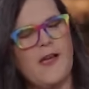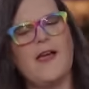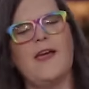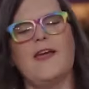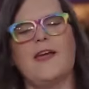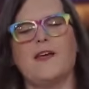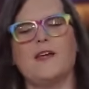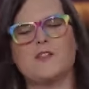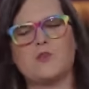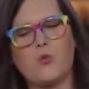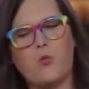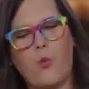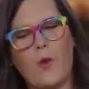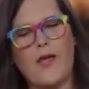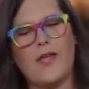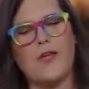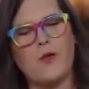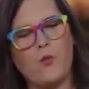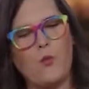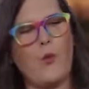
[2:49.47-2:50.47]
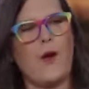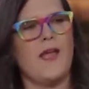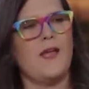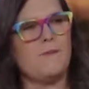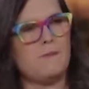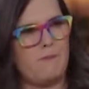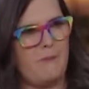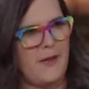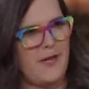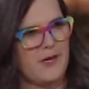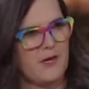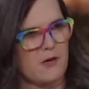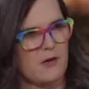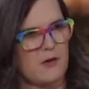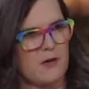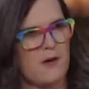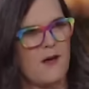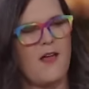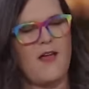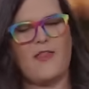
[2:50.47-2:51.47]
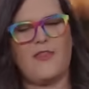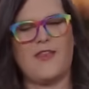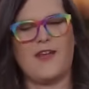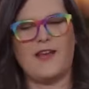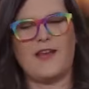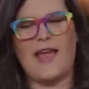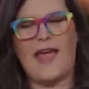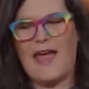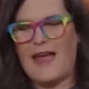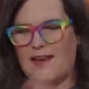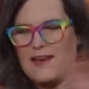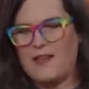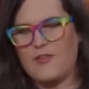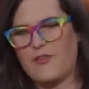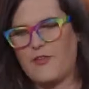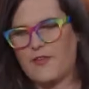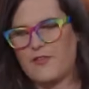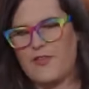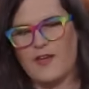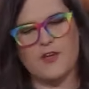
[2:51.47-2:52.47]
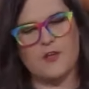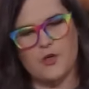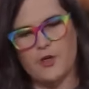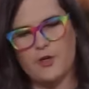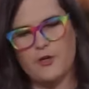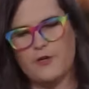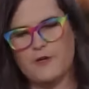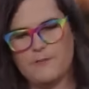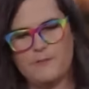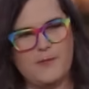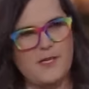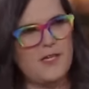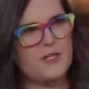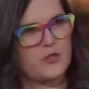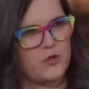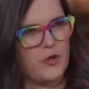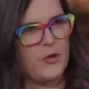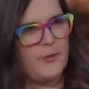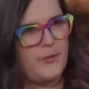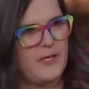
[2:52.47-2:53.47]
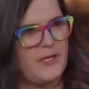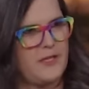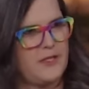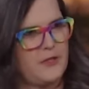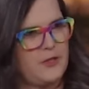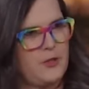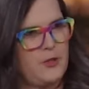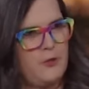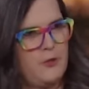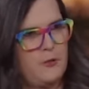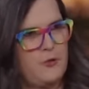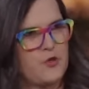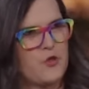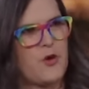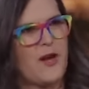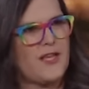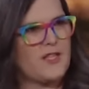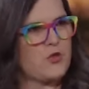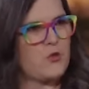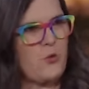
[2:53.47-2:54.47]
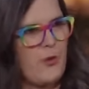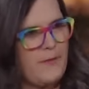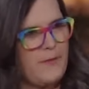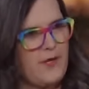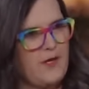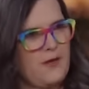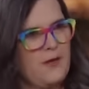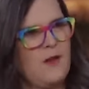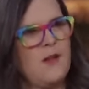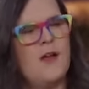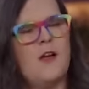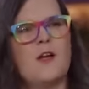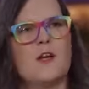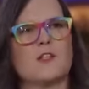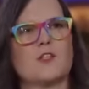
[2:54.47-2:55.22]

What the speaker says: is way, way bigger than anything that could be attributed to trans women. Uh-huh.